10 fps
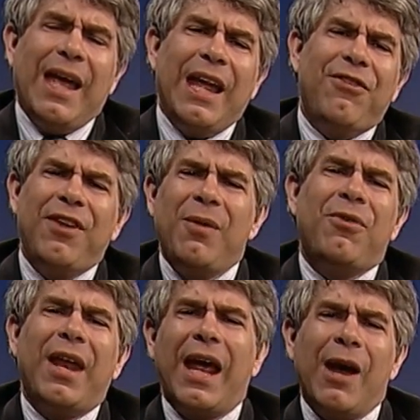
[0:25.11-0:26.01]
It seems
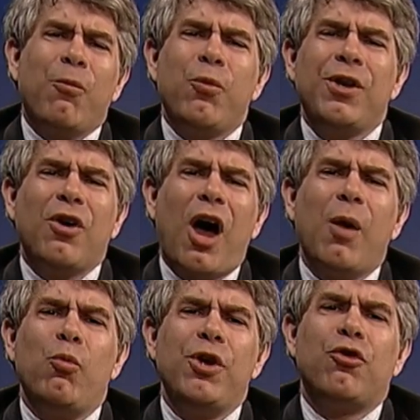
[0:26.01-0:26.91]
that every
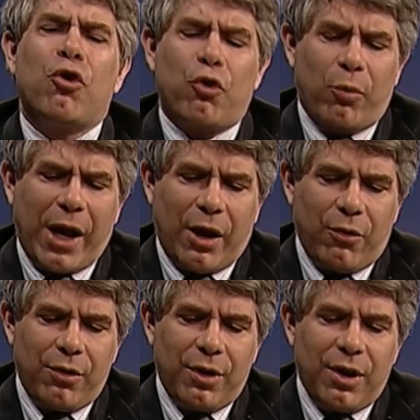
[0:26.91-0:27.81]
time we turn
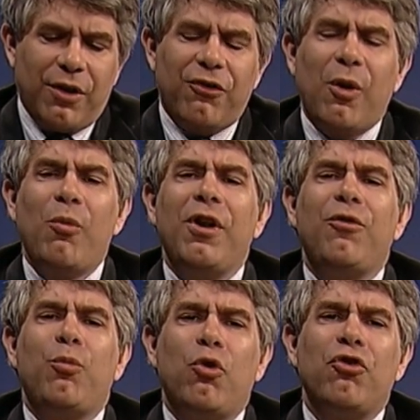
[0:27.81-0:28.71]
around, someone is
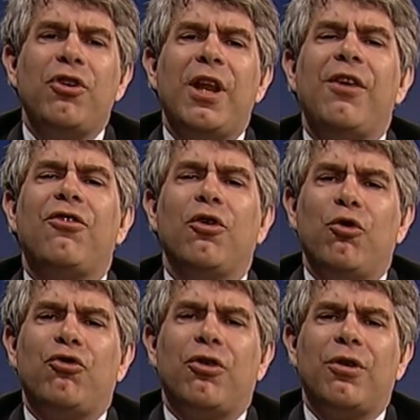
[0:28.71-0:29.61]
pushing a
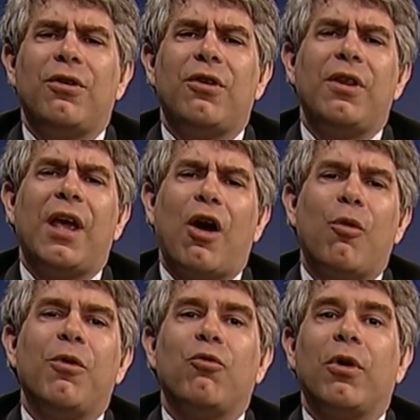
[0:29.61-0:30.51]
solution to the
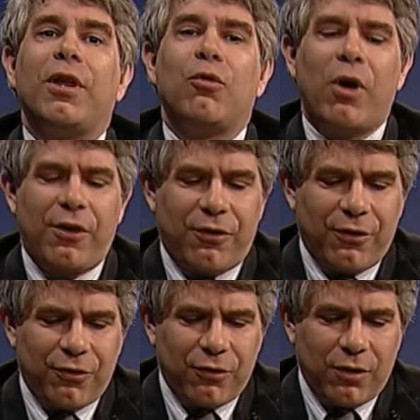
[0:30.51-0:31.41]
Arab-Israeli
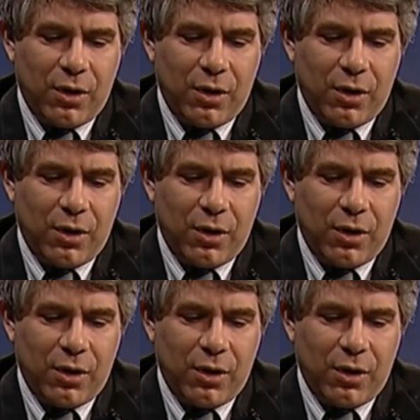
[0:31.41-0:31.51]
crisis.